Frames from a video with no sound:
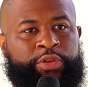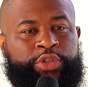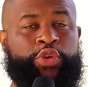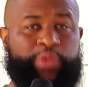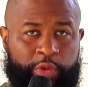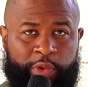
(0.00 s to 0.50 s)

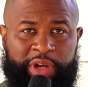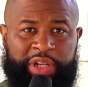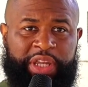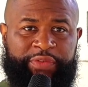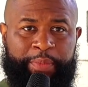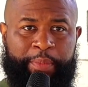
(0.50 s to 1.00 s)
Do we want to
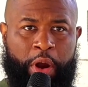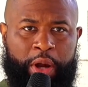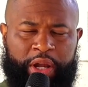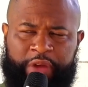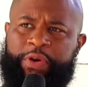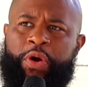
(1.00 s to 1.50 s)
leave a
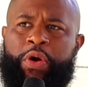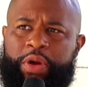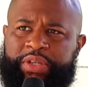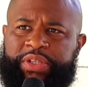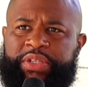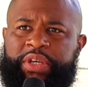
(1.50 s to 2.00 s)
mark? Of
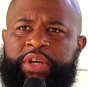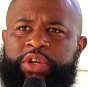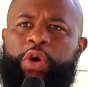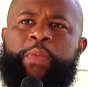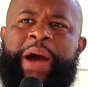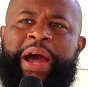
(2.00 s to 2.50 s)
course.
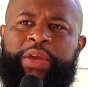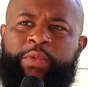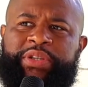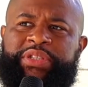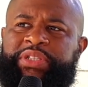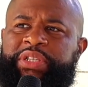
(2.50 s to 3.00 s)
Nobody
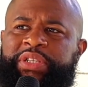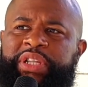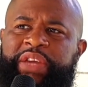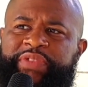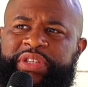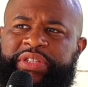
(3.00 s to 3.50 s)
wants to
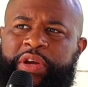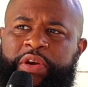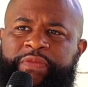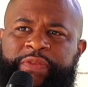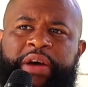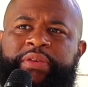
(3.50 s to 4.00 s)
leave this
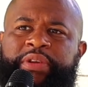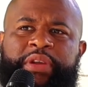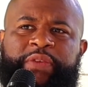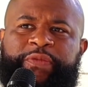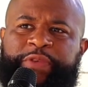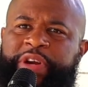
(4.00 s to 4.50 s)
earth
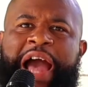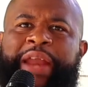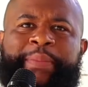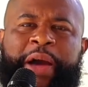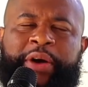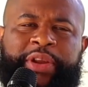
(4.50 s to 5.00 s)
like forgot
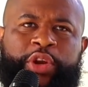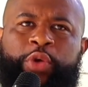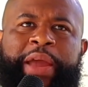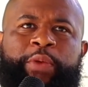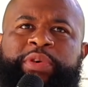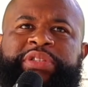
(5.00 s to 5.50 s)
about it.
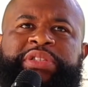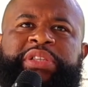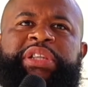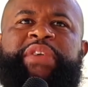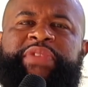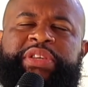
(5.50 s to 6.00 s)
Nobody wants to
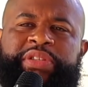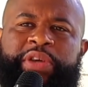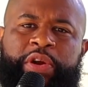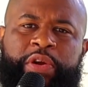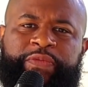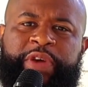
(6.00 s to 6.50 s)
leave this
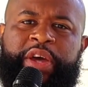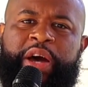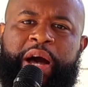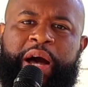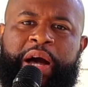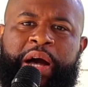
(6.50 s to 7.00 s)
earth
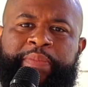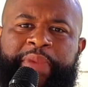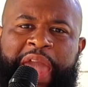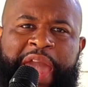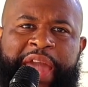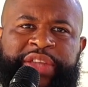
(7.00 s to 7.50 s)

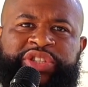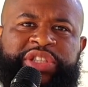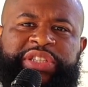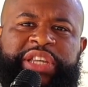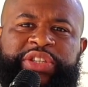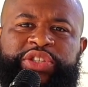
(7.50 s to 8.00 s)
and
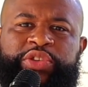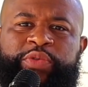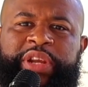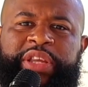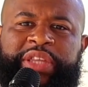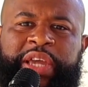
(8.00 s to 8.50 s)
just didn't do
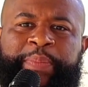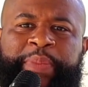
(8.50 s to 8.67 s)
anything.